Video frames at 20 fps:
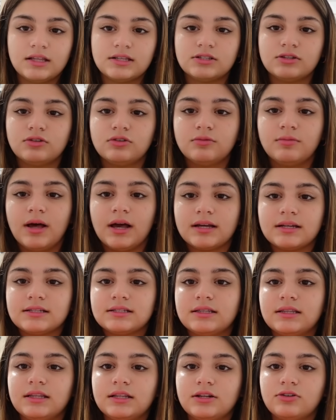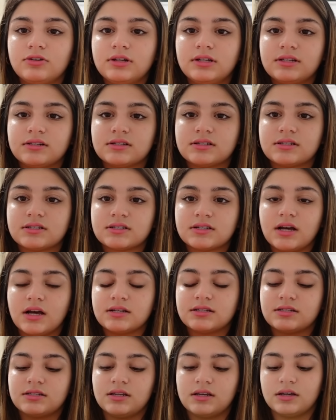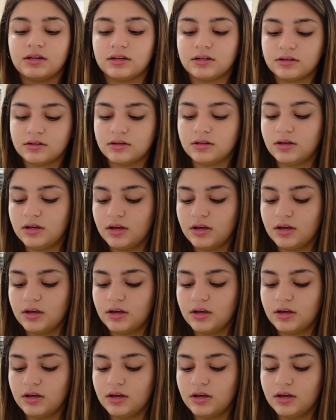This little bag is literally disgusting.